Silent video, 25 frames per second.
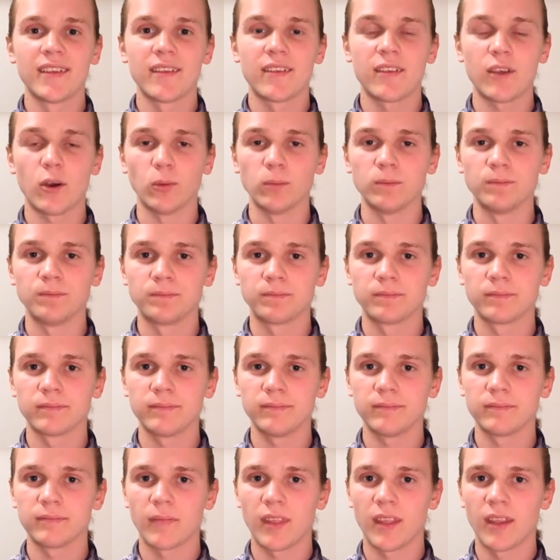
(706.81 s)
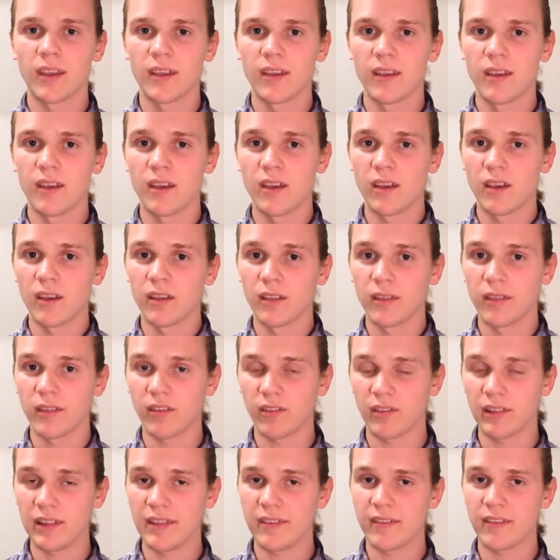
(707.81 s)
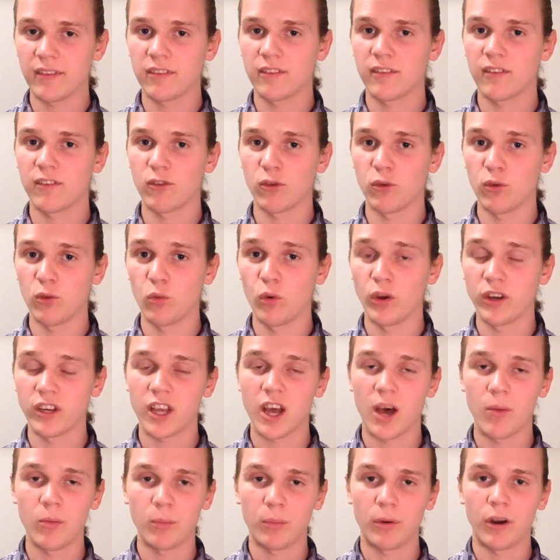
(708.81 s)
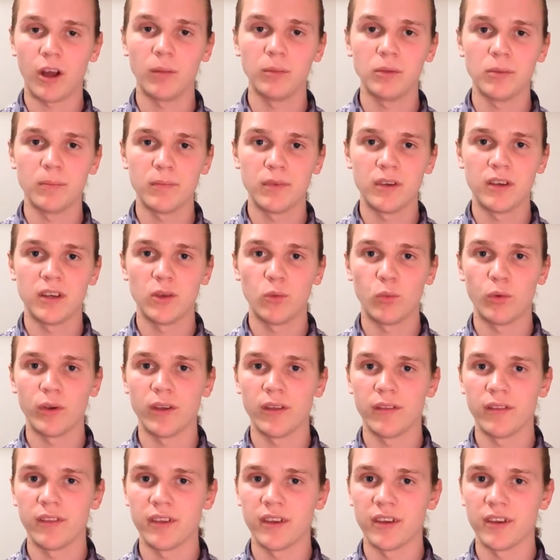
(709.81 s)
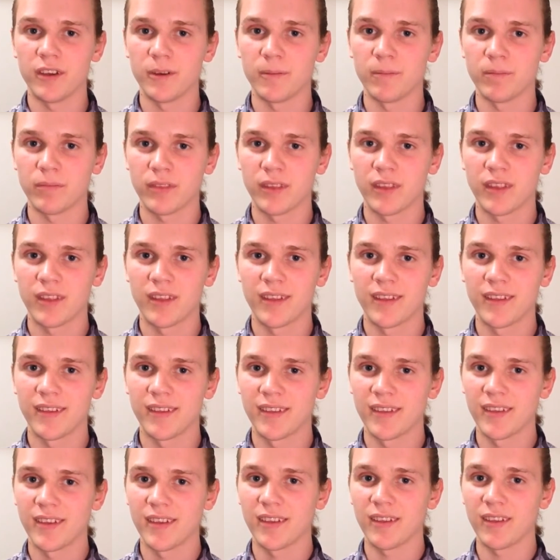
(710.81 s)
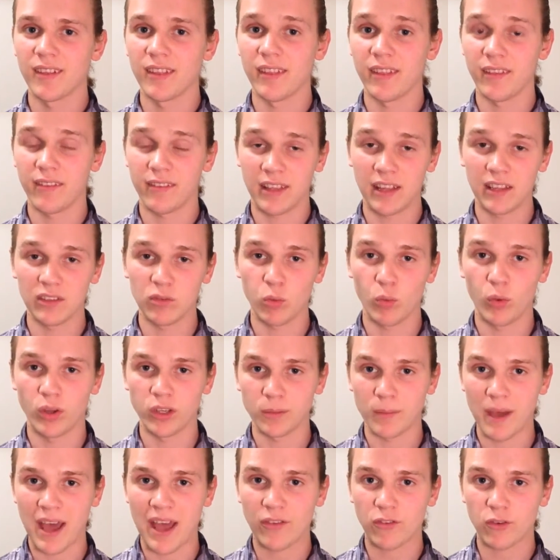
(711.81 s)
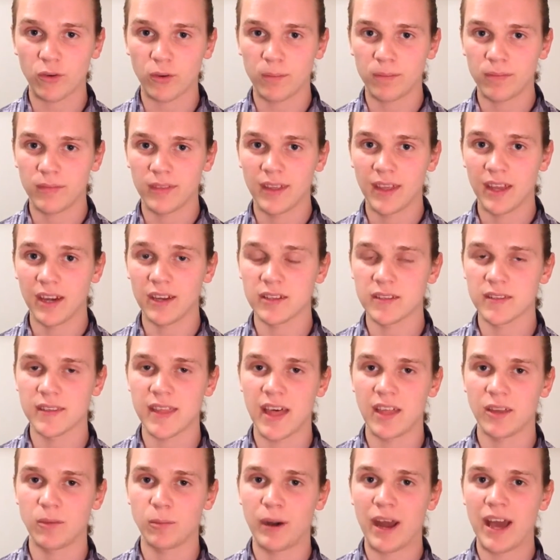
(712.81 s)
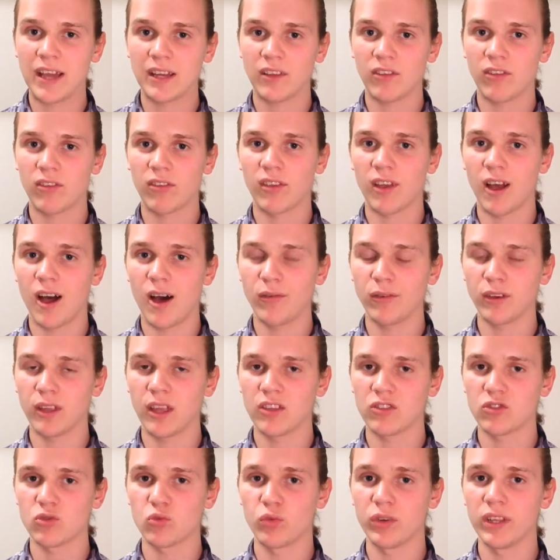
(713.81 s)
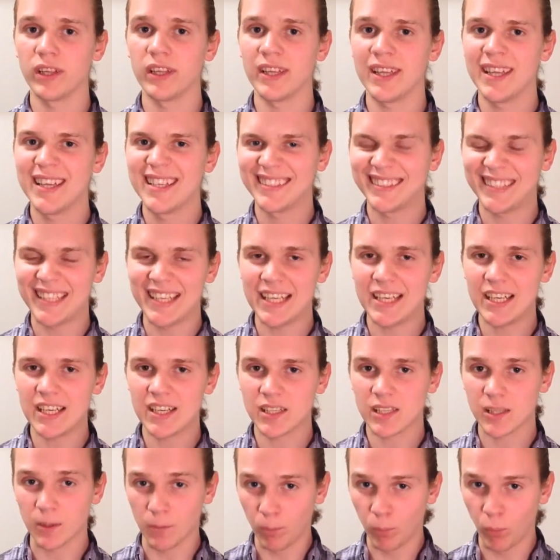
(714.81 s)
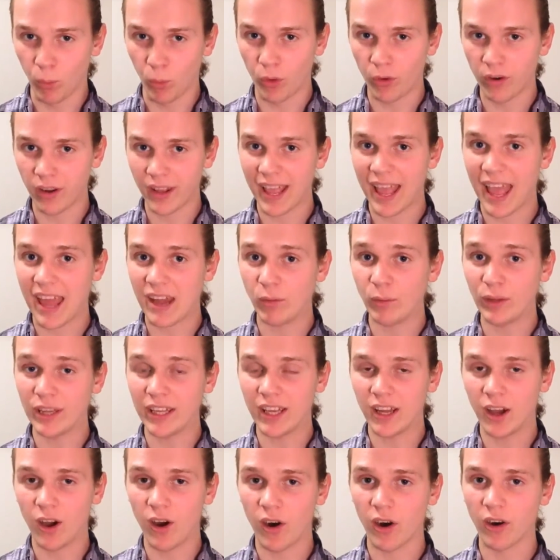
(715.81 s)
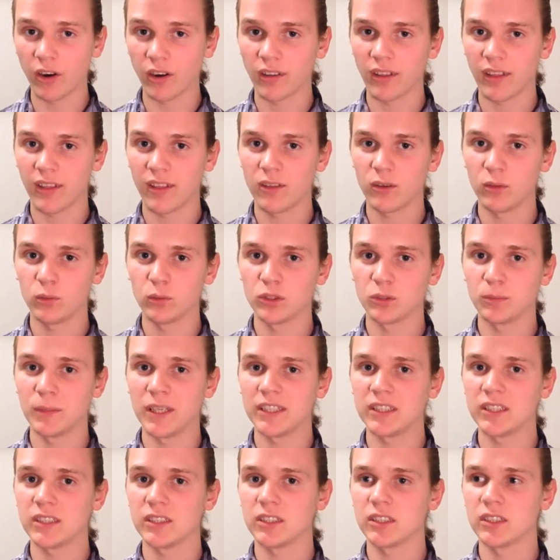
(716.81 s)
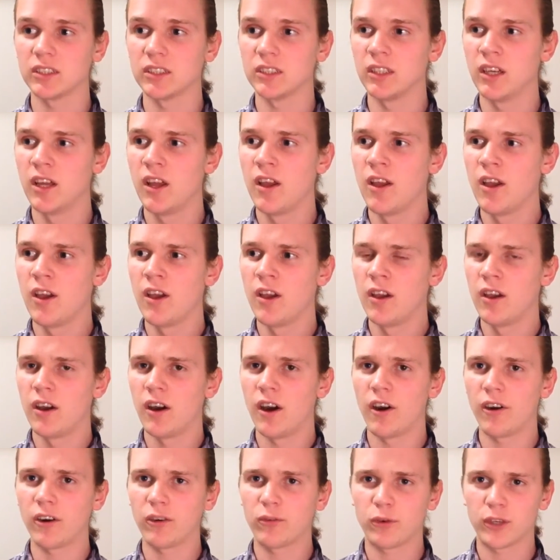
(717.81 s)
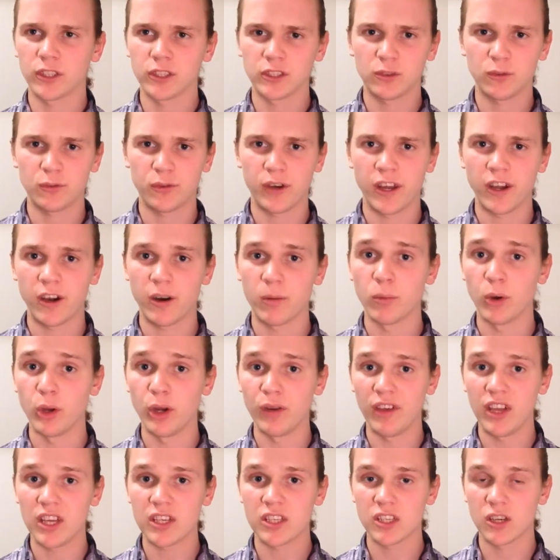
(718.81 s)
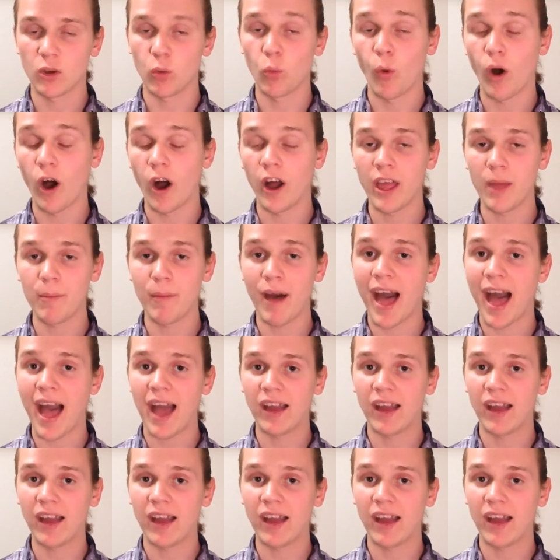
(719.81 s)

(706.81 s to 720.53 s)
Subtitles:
So, this leads us to one common problem with the skills we want to master. And it's that practice often gets really tedious and boring and really hard. Which makes it hard for us to find our motivation of why am I